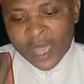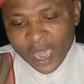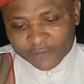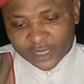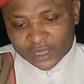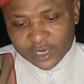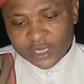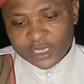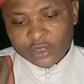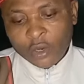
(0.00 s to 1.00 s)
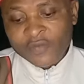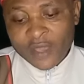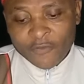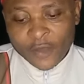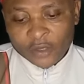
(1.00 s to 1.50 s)
after 3 years of
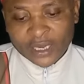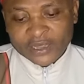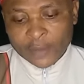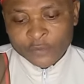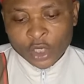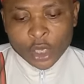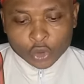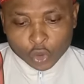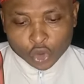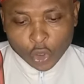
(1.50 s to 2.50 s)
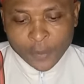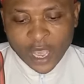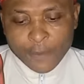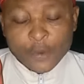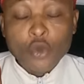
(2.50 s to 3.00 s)
their failed attempt to stop
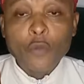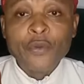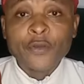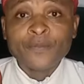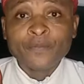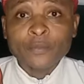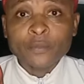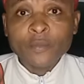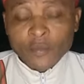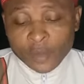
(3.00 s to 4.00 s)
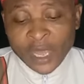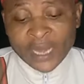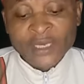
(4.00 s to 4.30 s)
IPOB and the sit